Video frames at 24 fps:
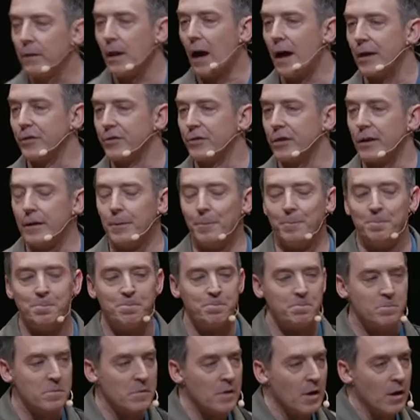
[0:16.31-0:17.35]
realize it,
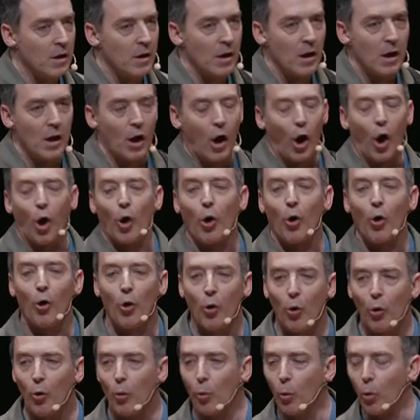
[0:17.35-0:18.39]
our
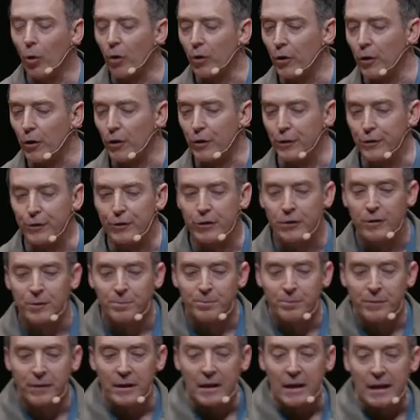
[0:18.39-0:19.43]
whole world
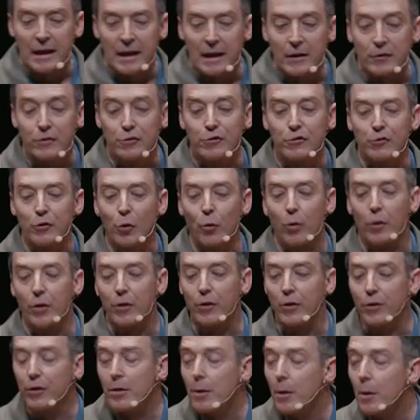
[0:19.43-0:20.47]
is
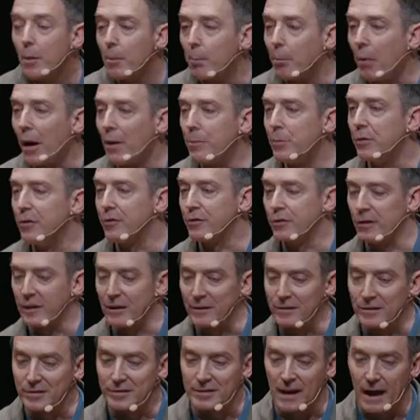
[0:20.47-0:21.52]
scored by
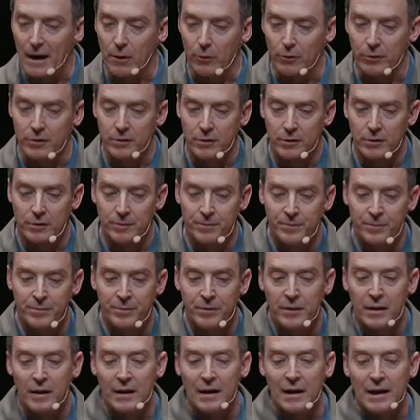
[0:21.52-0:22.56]
music and sound.
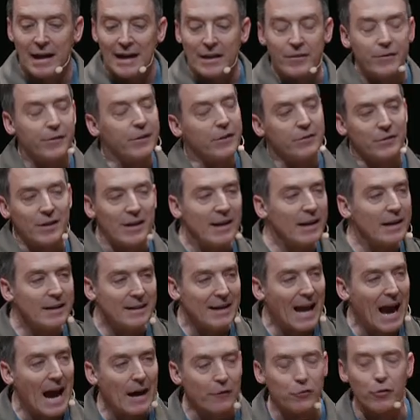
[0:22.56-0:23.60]
It's this
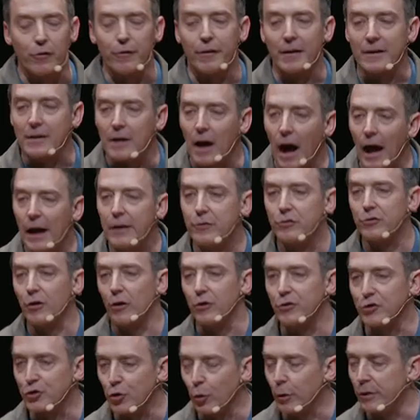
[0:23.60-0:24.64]
hidden actor that
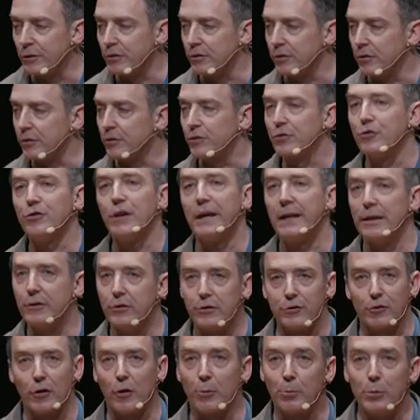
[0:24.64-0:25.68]
guides our choices,
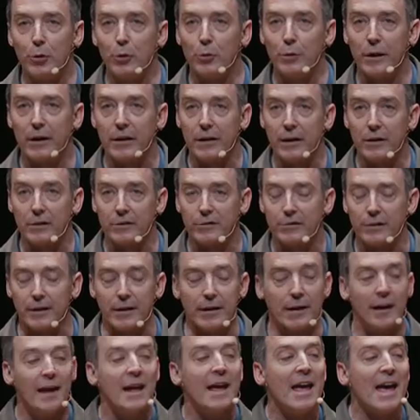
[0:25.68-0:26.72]
changes our mood in an
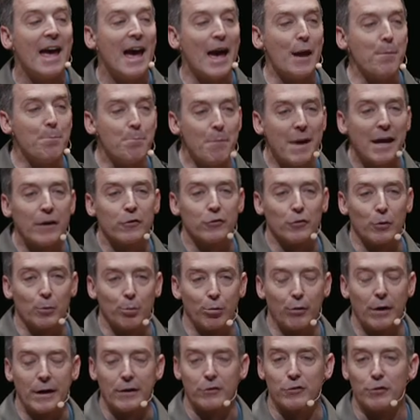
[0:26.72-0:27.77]
instant, and makes
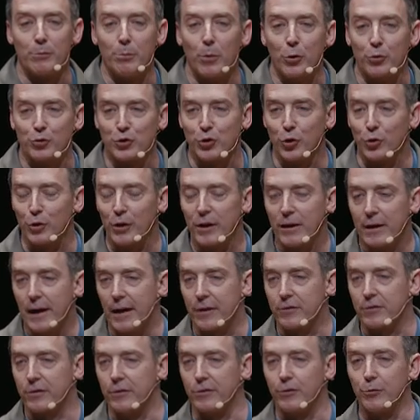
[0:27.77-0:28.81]
or breaks emotional
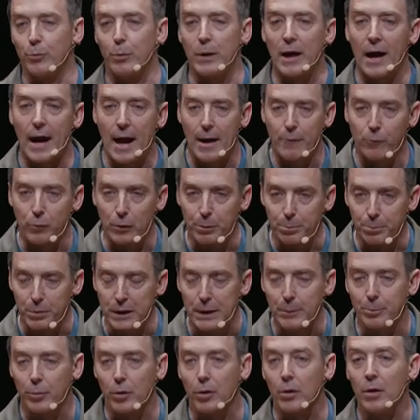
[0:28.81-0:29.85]
connections we have
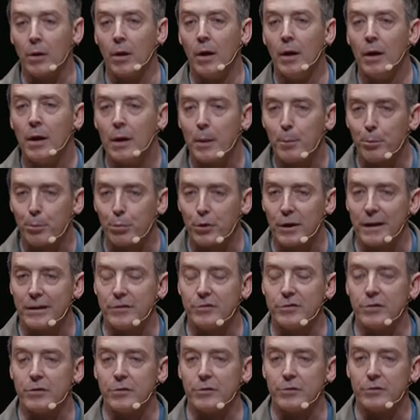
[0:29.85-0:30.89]
with people,
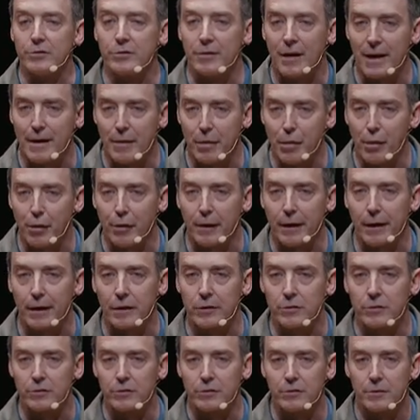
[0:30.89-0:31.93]
places, and
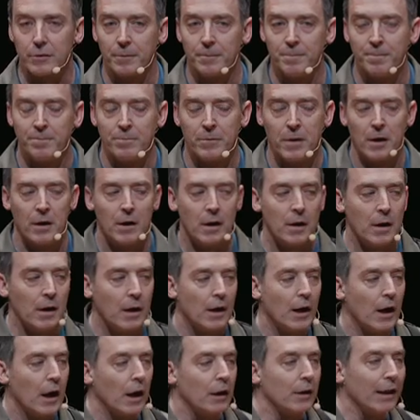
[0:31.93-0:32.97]
things.
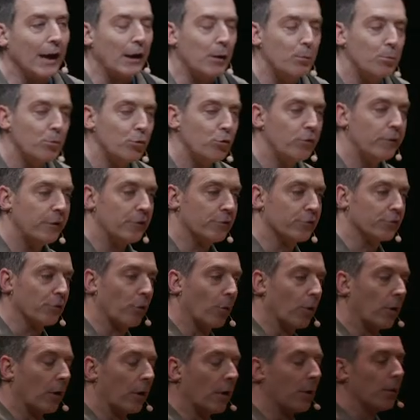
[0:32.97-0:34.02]
Like a movie
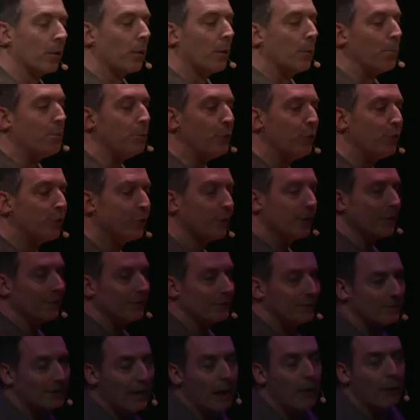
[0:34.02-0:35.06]
score,
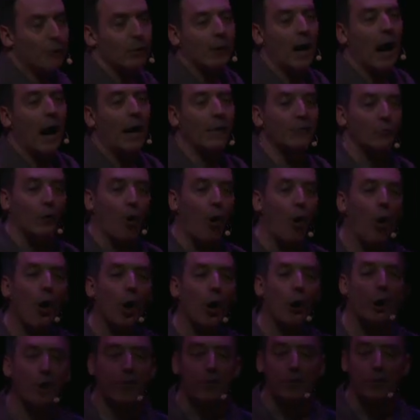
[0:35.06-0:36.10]
music and sound guides
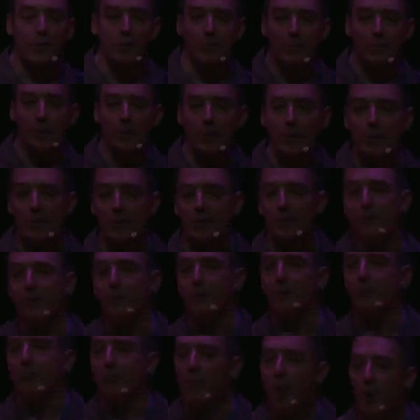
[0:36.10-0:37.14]
all our
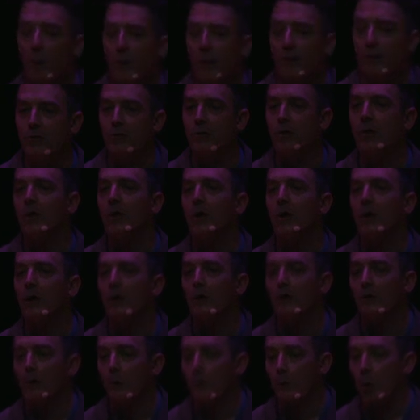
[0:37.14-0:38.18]
experiences moment
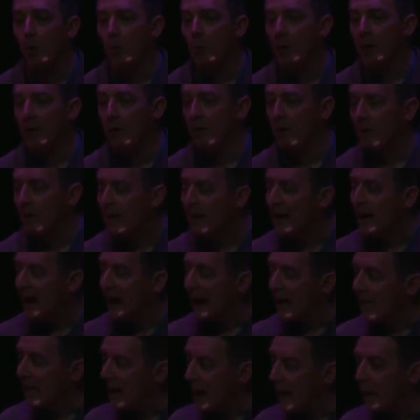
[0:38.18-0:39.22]
to moment,
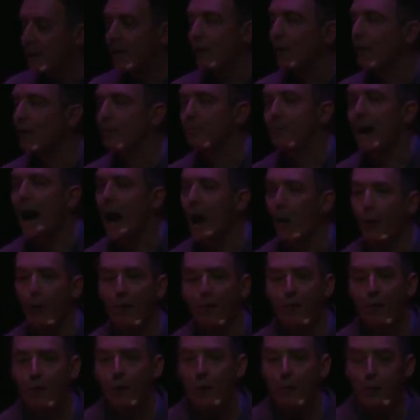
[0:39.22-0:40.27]
and that evokes
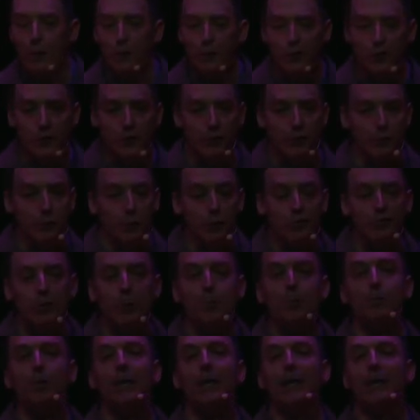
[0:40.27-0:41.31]
powerful emotions
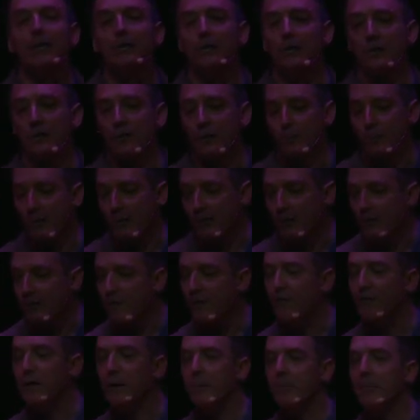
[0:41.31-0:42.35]
which emblazon
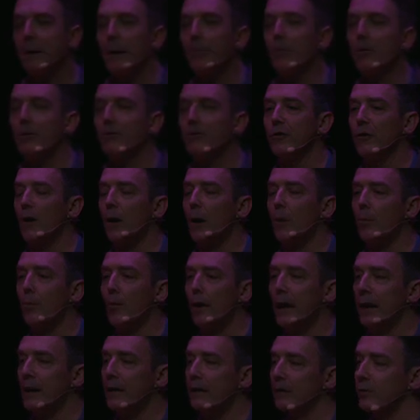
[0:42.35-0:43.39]
specific memories in our
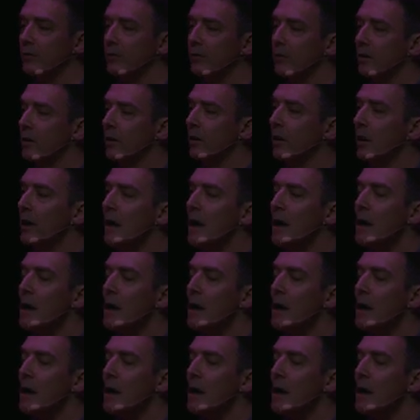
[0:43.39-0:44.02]
brains